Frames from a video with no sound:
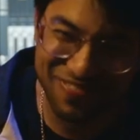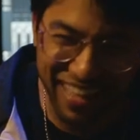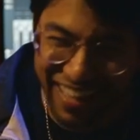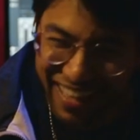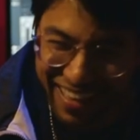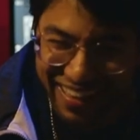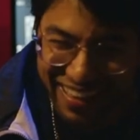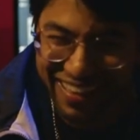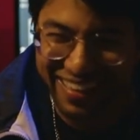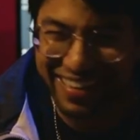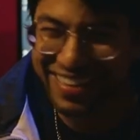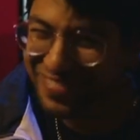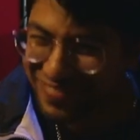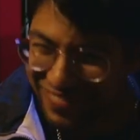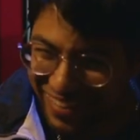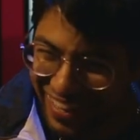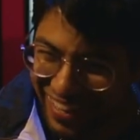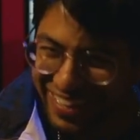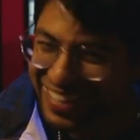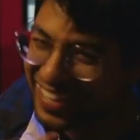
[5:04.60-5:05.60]
playing. He
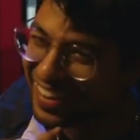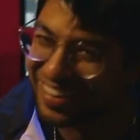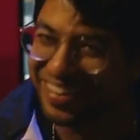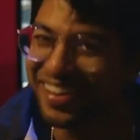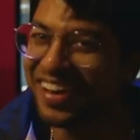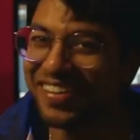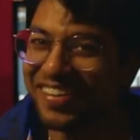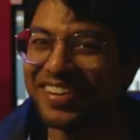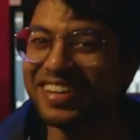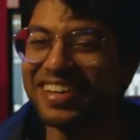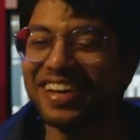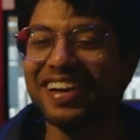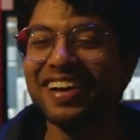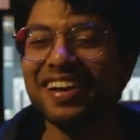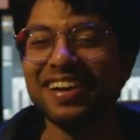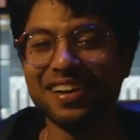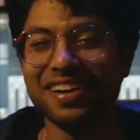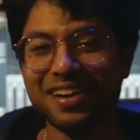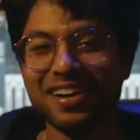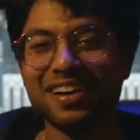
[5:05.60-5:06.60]
playing. You don't know what.
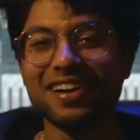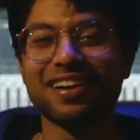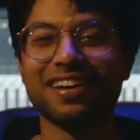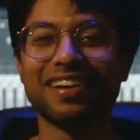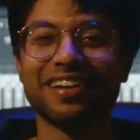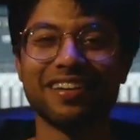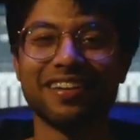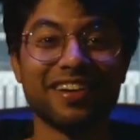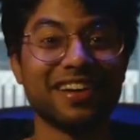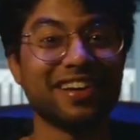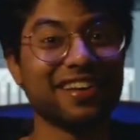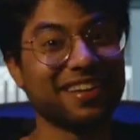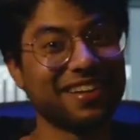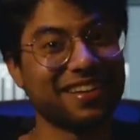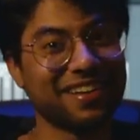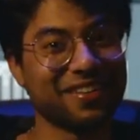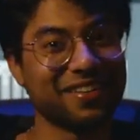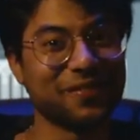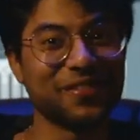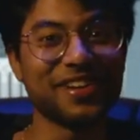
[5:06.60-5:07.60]

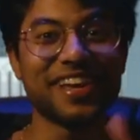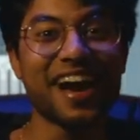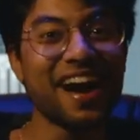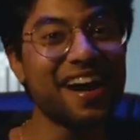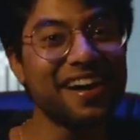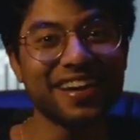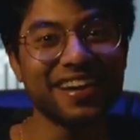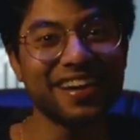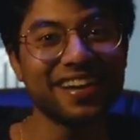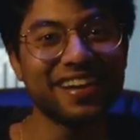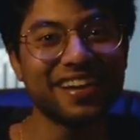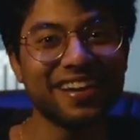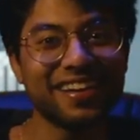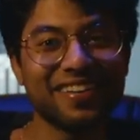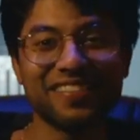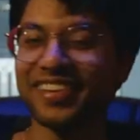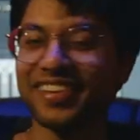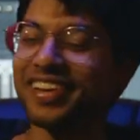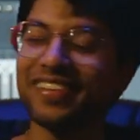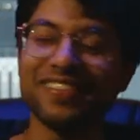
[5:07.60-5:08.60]
We out here.
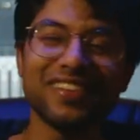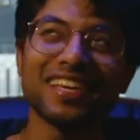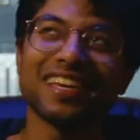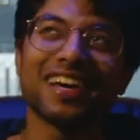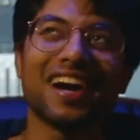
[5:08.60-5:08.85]
We we